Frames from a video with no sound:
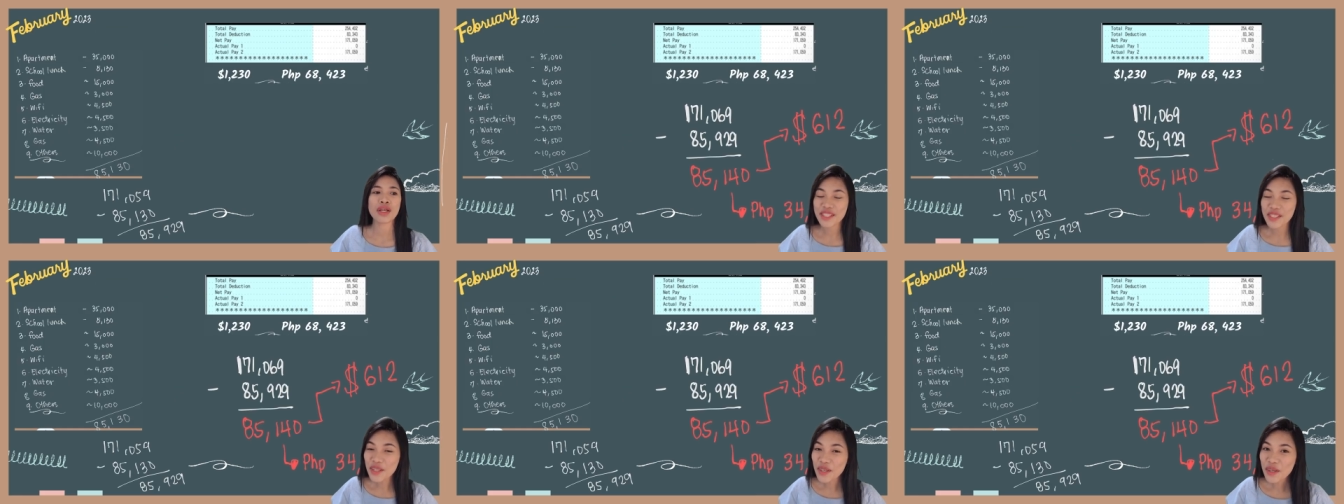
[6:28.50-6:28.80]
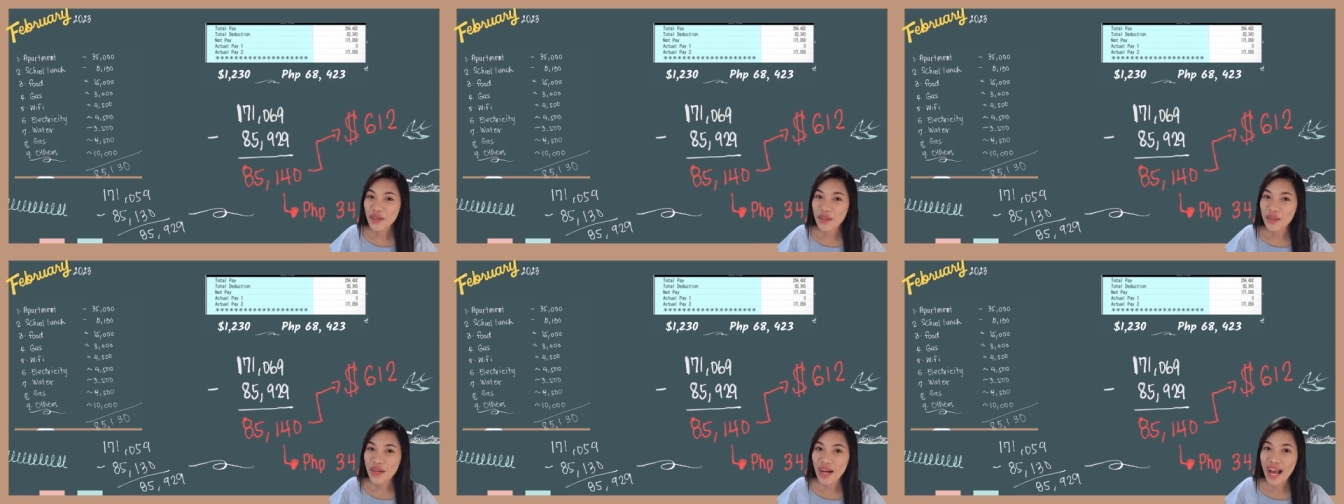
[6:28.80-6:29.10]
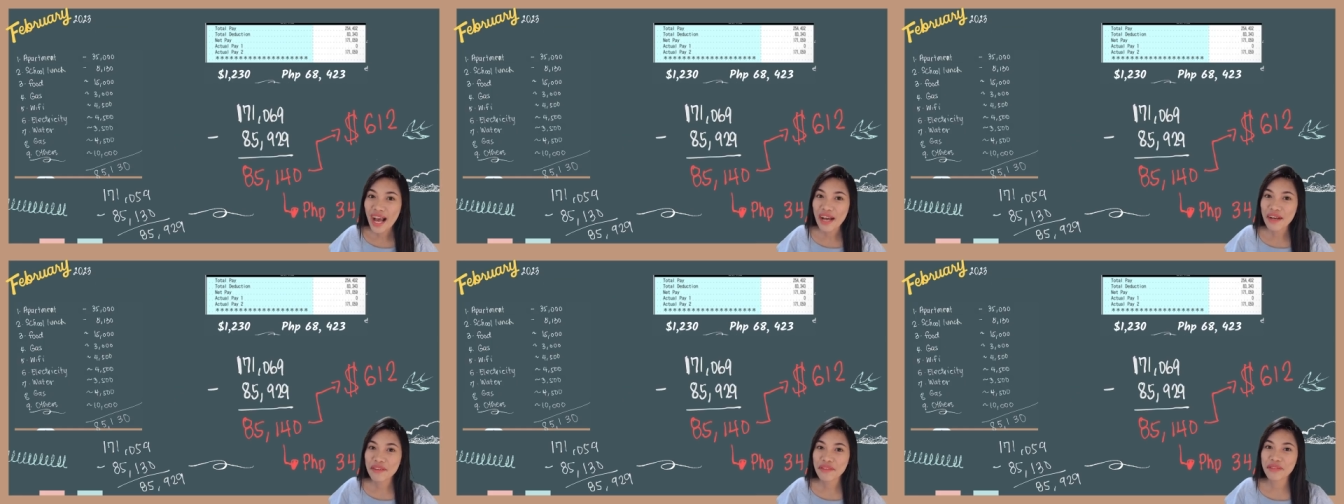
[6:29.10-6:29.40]
So
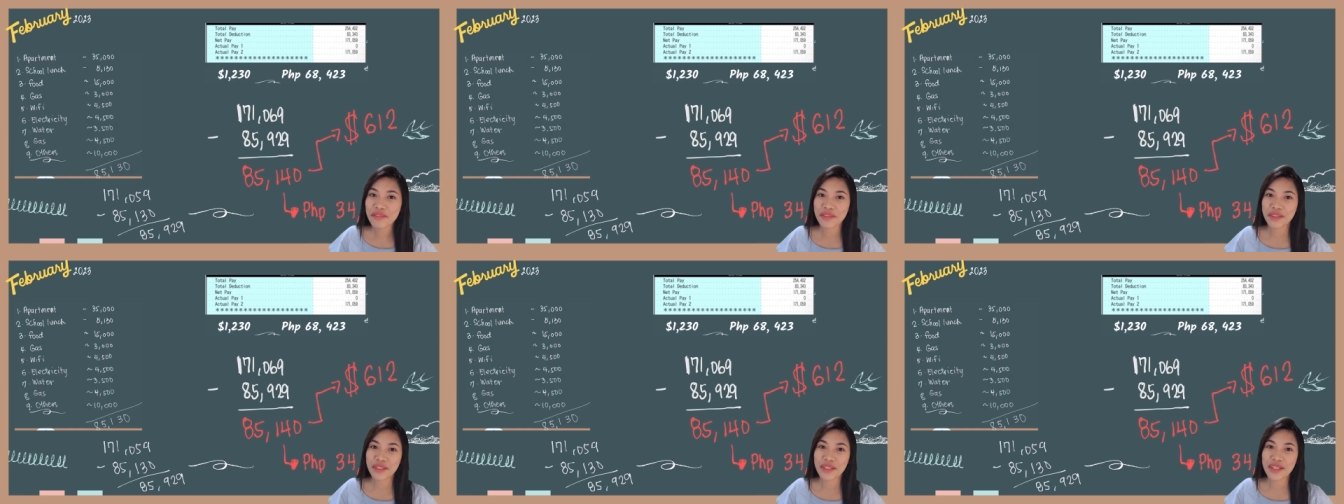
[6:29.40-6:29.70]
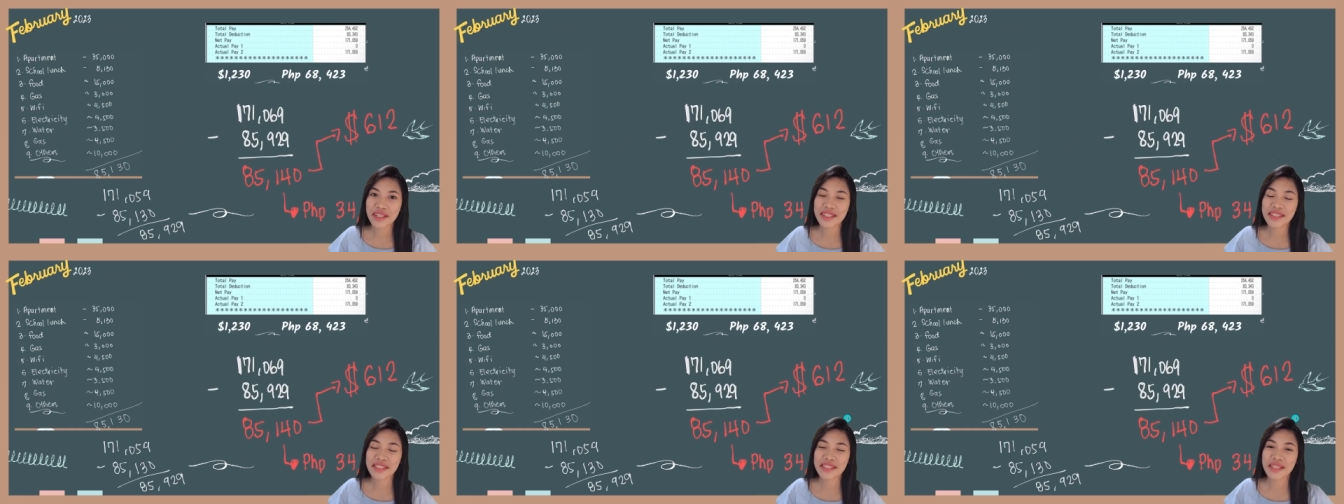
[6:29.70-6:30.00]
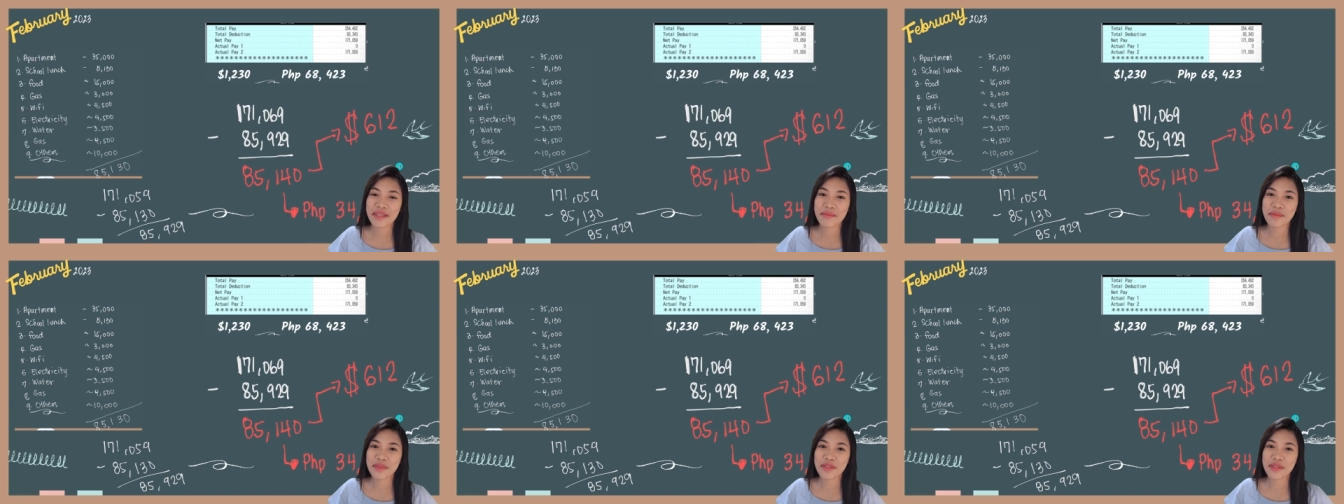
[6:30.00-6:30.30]
after
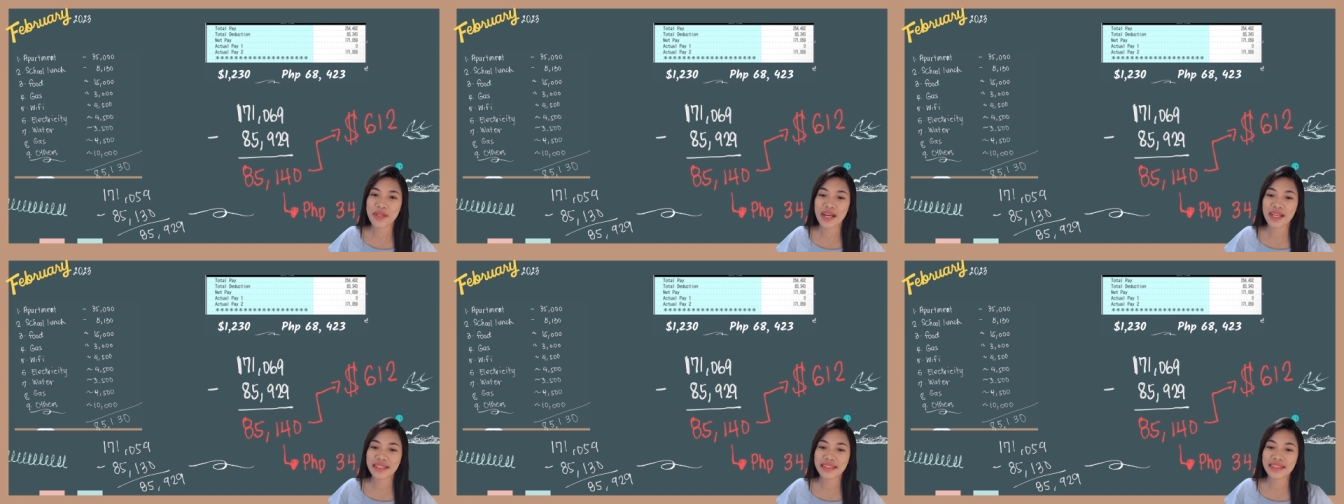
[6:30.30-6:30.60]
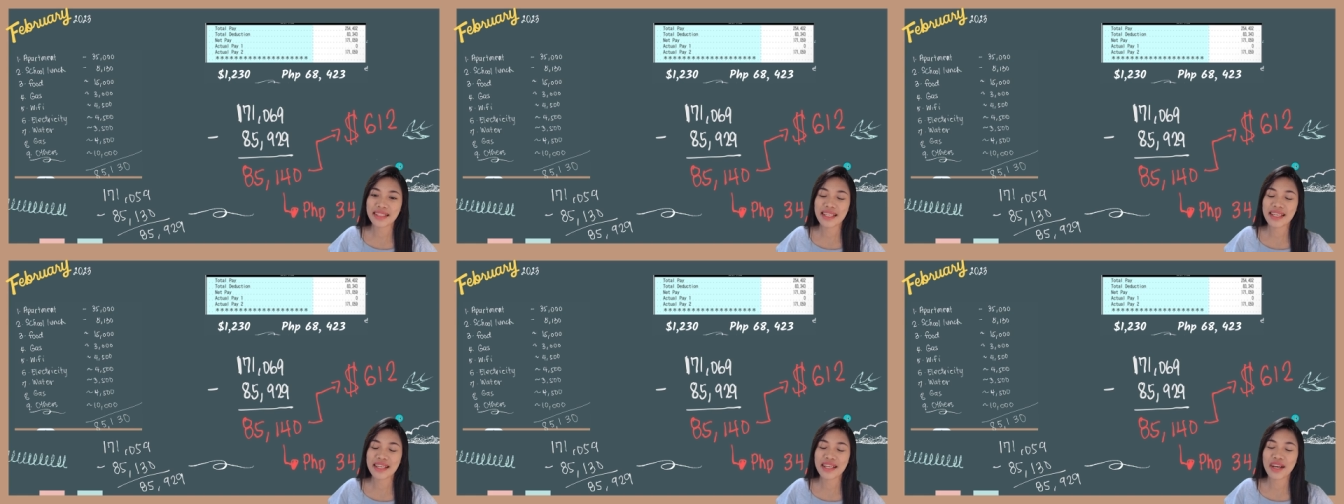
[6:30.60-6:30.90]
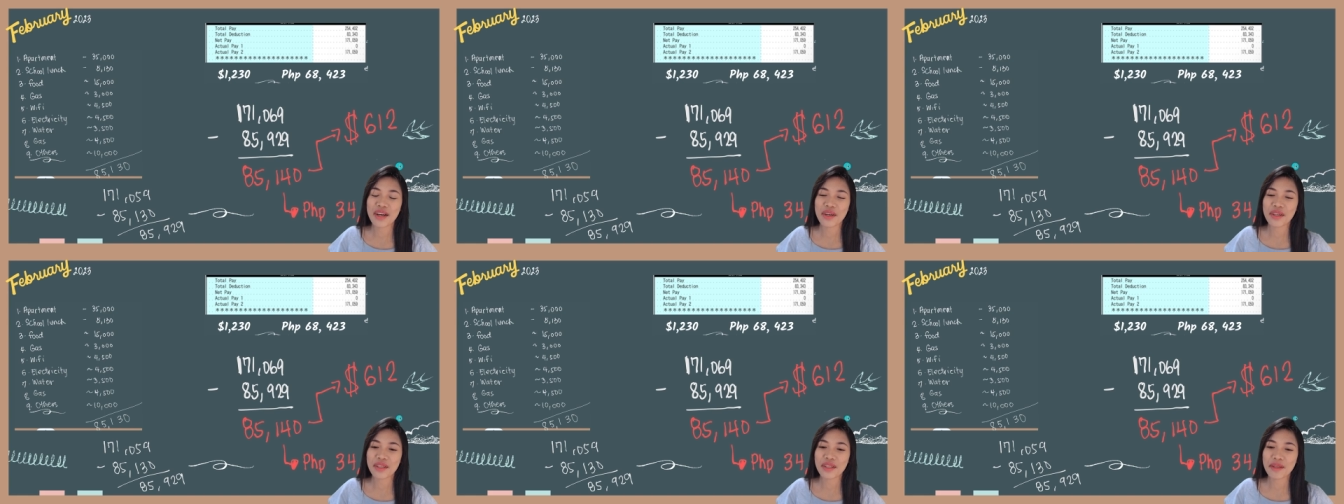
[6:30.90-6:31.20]

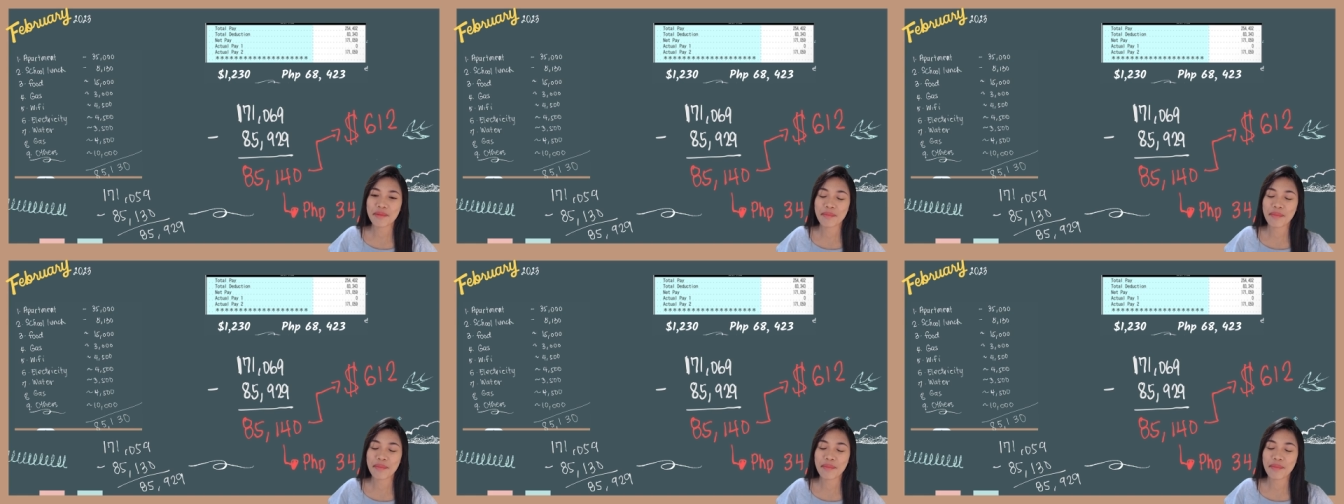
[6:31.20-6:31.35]
subtracting all the,